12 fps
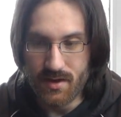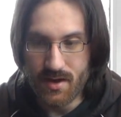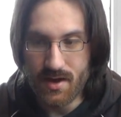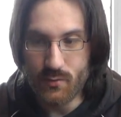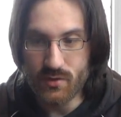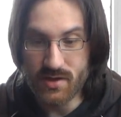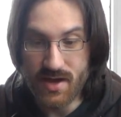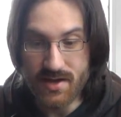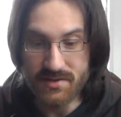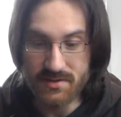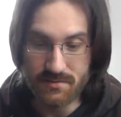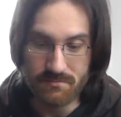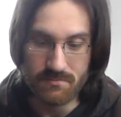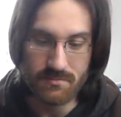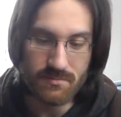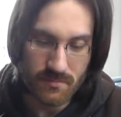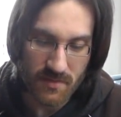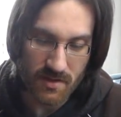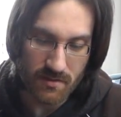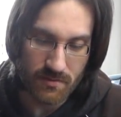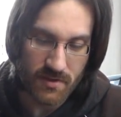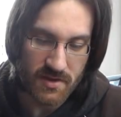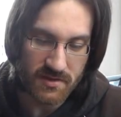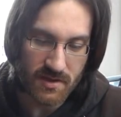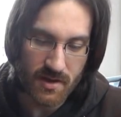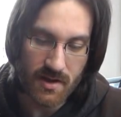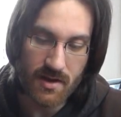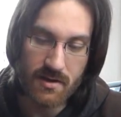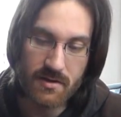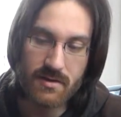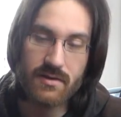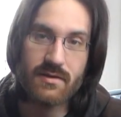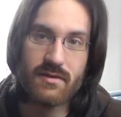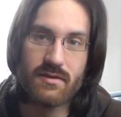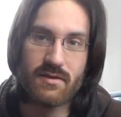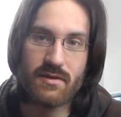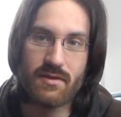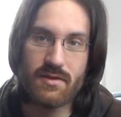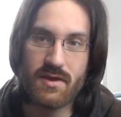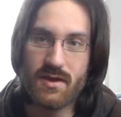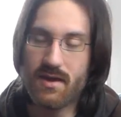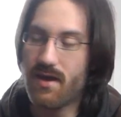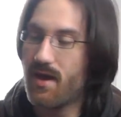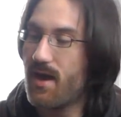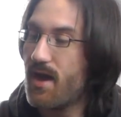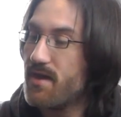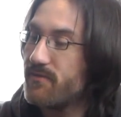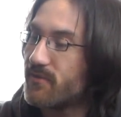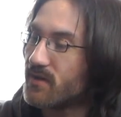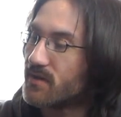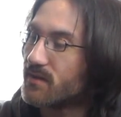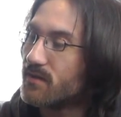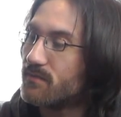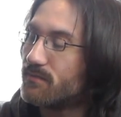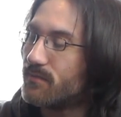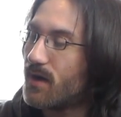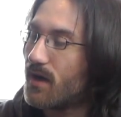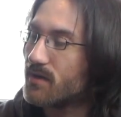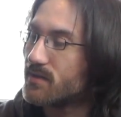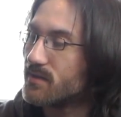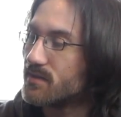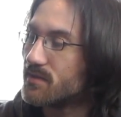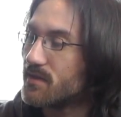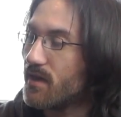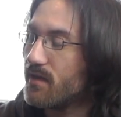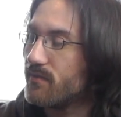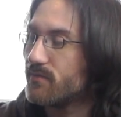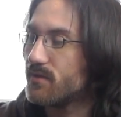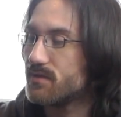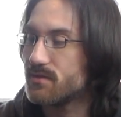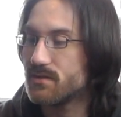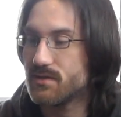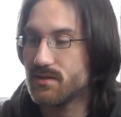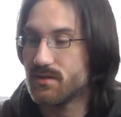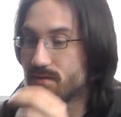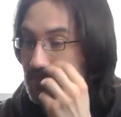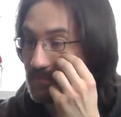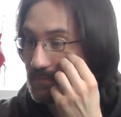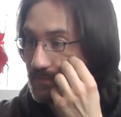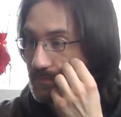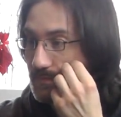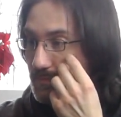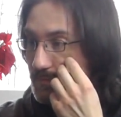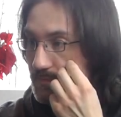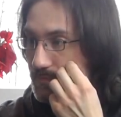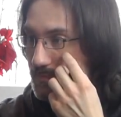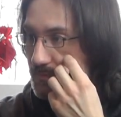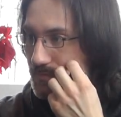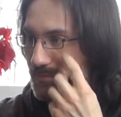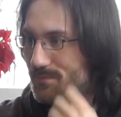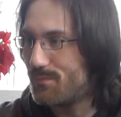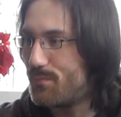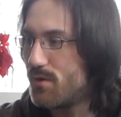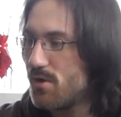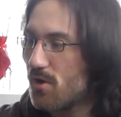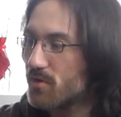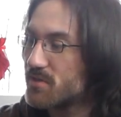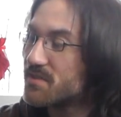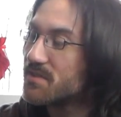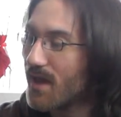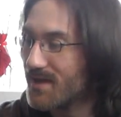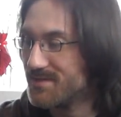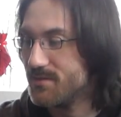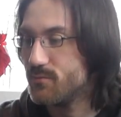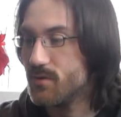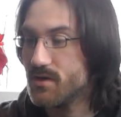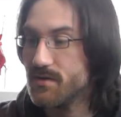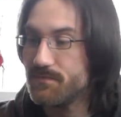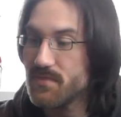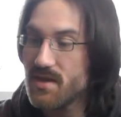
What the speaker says: I would guess these are the Haven markers, the Haven blocks, as it were.